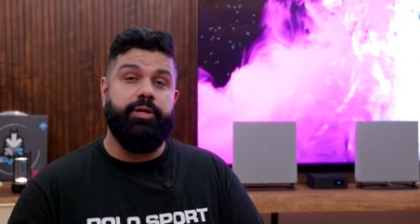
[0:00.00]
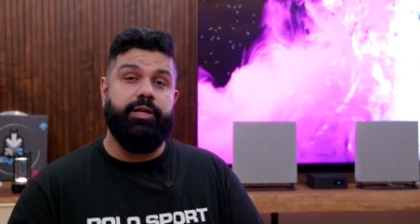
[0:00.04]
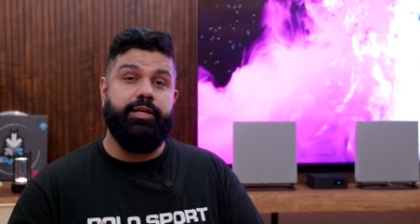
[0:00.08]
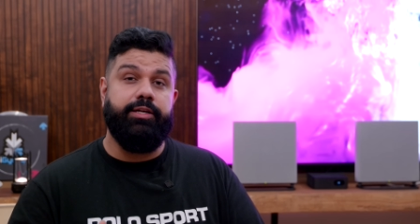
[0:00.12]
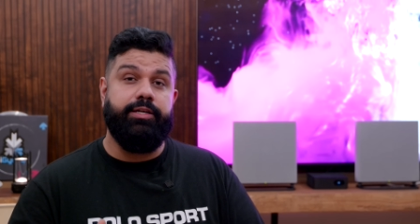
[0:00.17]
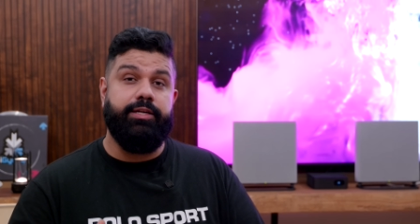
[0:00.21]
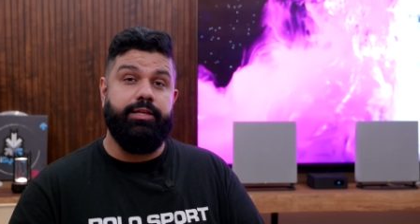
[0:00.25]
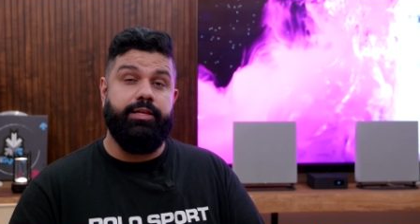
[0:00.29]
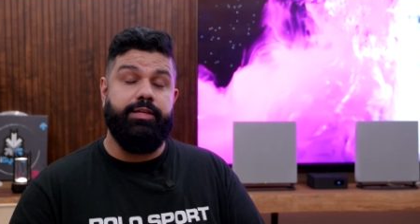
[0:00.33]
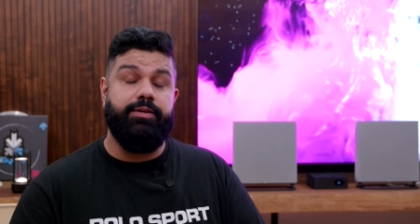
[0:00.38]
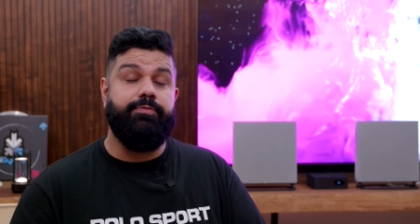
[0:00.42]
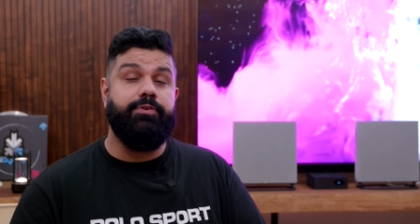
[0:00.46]
but
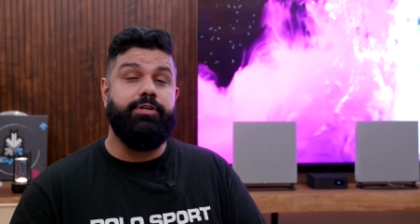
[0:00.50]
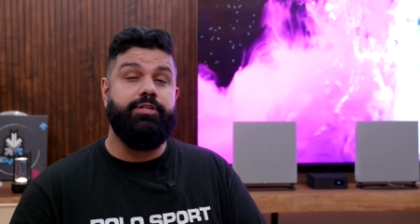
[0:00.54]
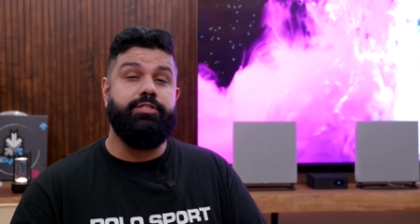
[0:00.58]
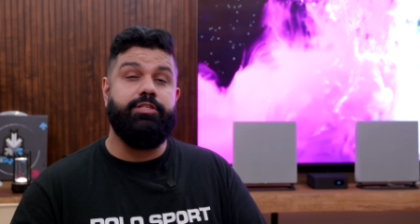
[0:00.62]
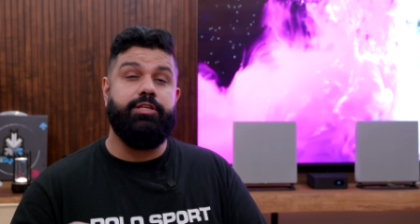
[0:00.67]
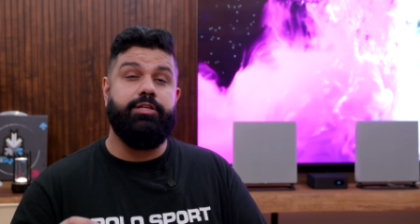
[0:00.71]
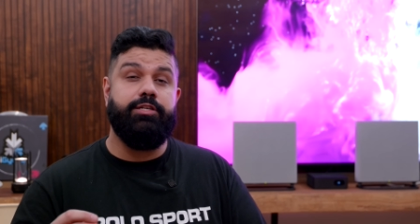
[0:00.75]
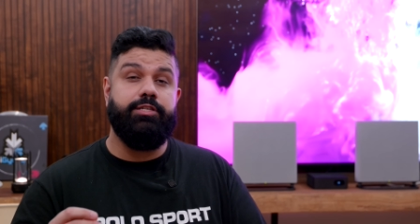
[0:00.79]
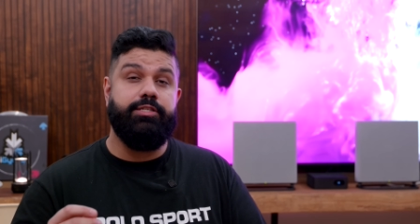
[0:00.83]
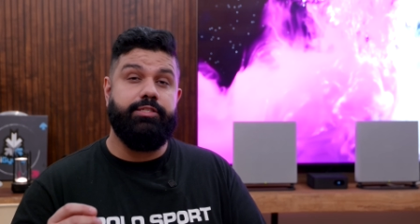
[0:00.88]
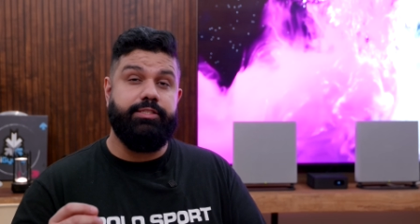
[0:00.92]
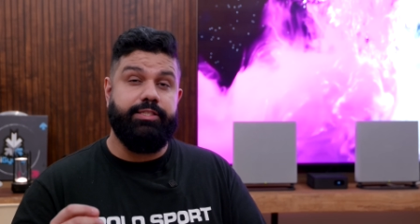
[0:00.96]
it
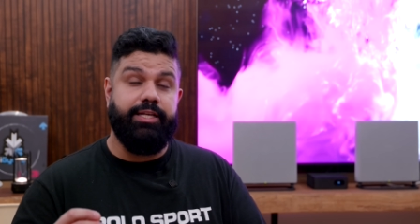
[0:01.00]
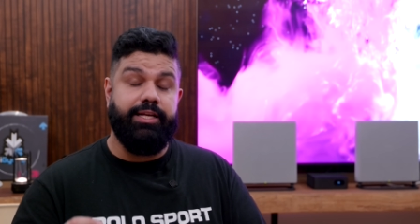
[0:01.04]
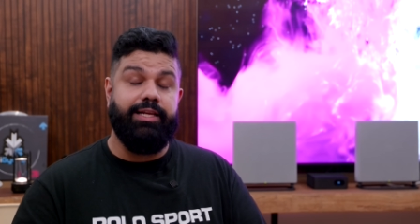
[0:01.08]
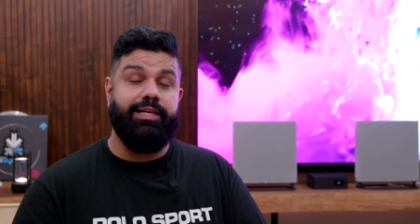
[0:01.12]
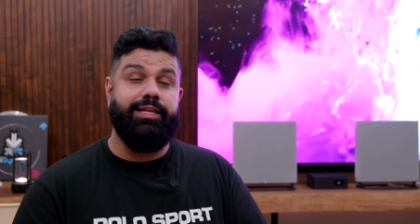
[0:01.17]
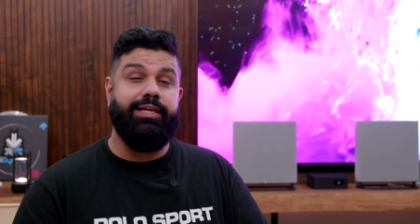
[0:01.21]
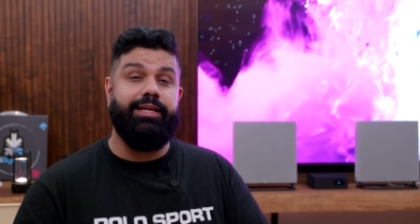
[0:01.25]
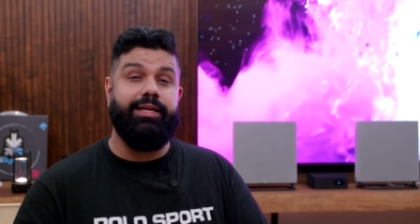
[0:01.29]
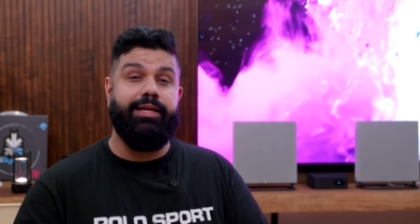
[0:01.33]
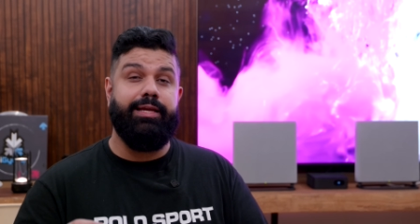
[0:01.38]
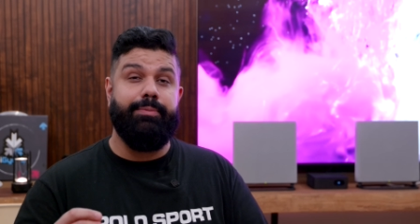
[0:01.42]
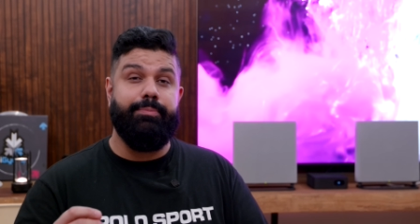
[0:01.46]
delivers a
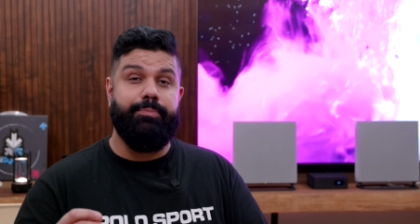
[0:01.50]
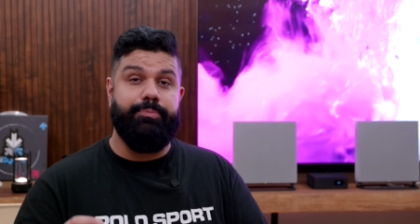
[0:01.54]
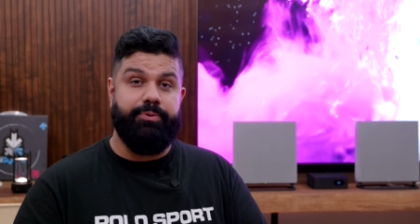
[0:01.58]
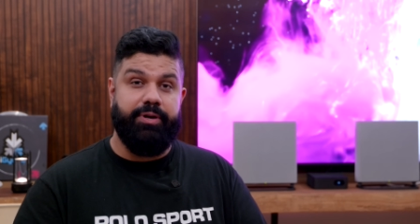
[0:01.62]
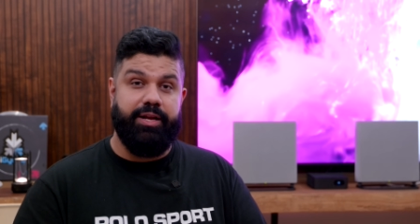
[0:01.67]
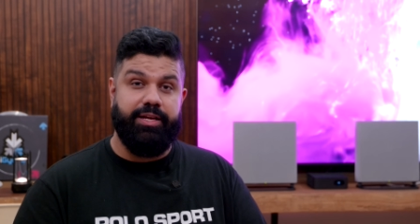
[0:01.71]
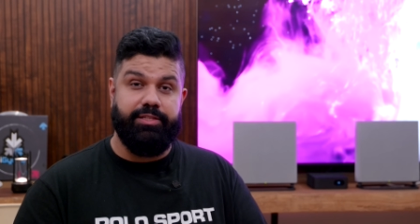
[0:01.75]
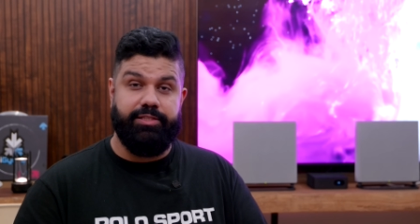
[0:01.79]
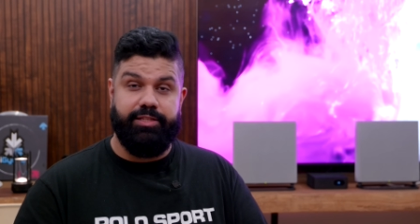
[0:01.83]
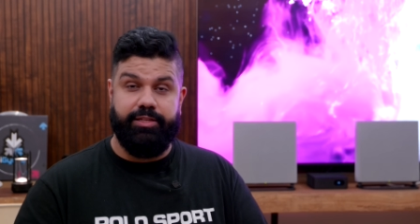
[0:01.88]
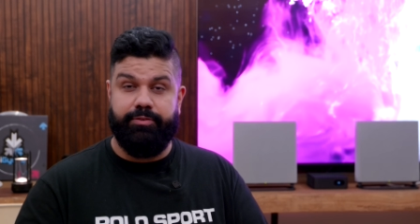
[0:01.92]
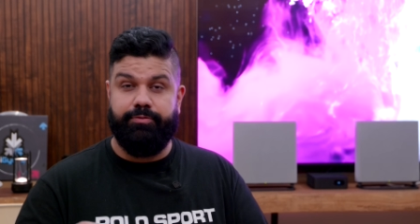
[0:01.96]
really
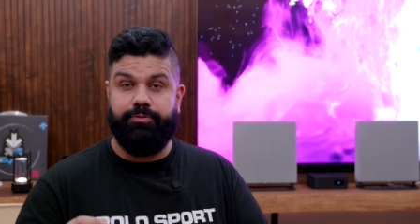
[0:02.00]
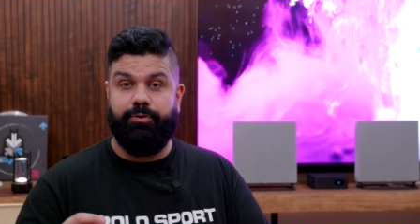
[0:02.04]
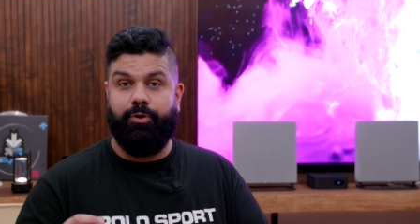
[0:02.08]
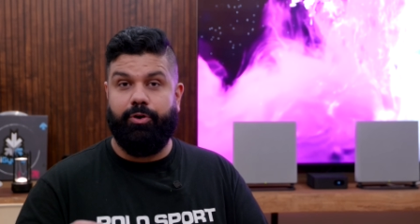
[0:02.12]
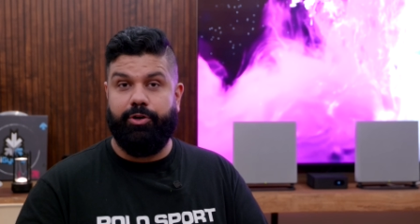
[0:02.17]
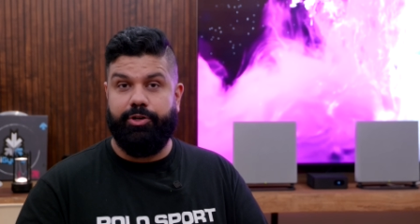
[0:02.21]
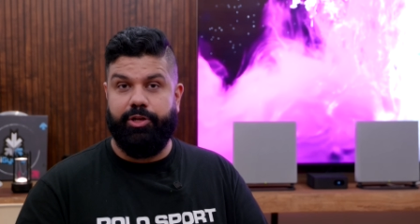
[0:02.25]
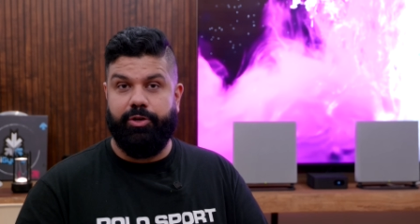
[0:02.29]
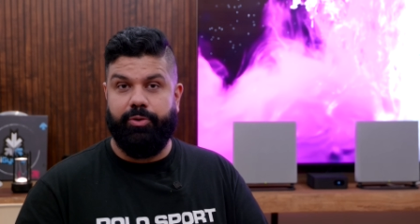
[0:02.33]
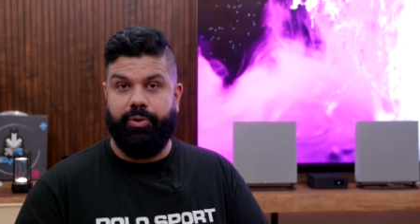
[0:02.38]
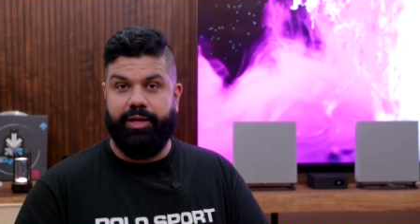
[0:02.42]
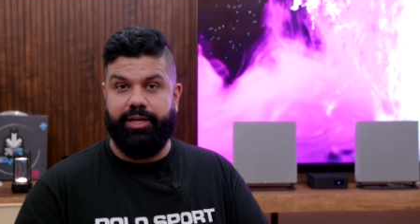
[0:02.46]
impressive
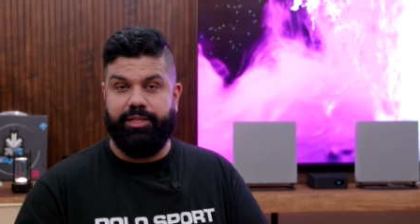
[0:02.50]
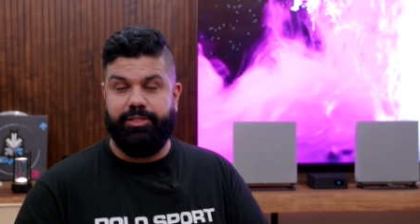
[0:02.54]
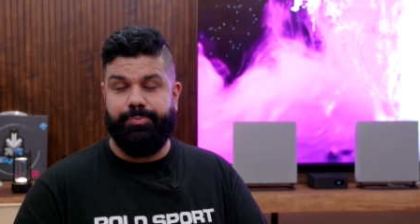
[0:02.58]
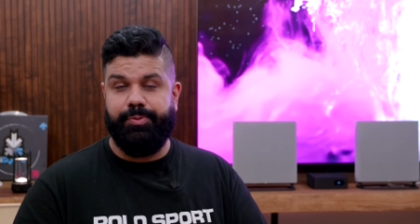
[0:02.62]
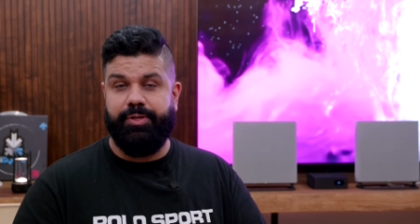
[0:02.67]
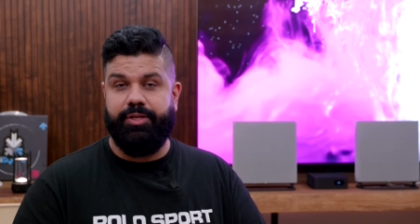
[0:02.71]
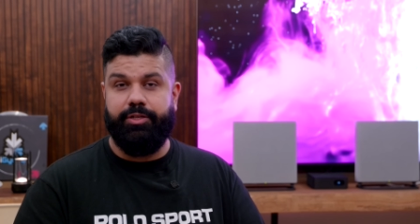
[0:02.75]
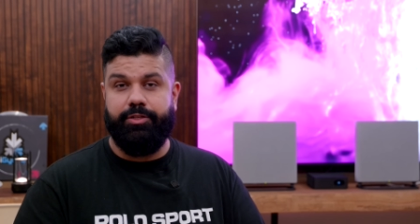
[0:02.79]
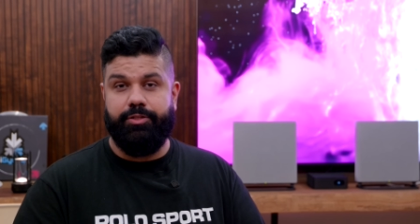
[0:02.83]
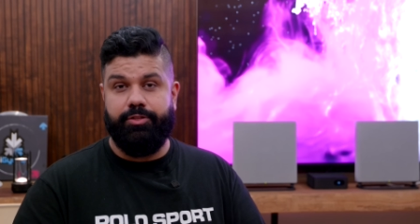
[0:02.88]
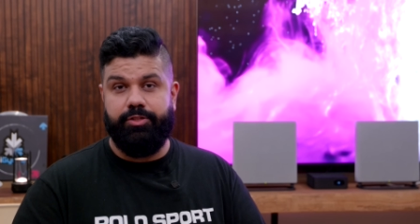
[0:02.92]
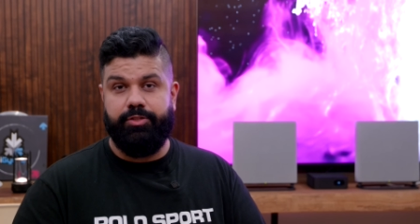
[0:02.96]
audio
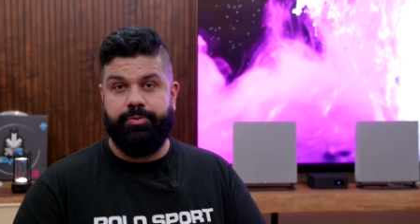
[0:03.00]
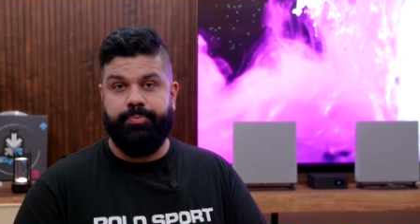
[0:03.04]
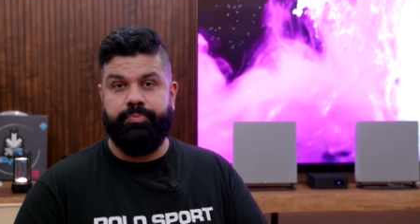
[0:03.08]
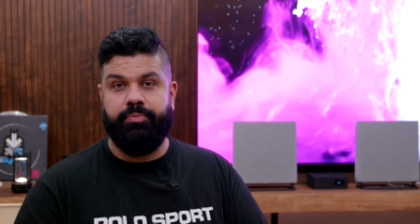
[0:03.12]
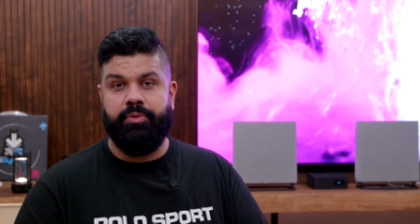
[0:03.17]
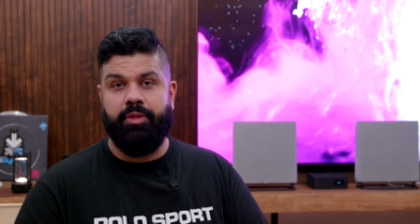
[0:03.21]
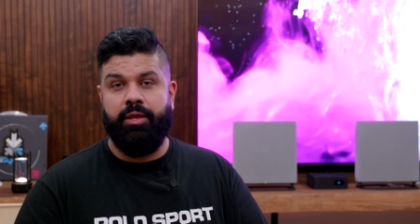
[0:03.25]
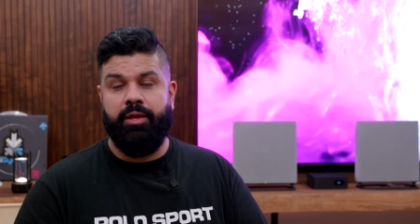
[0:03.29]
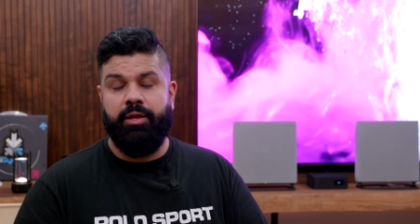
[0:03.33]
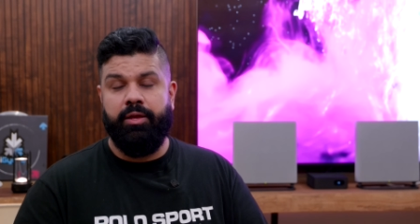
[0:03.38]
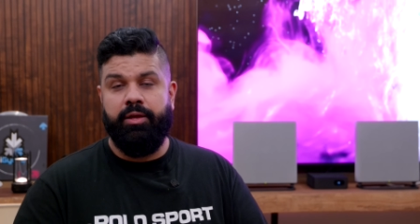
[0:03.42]
experience.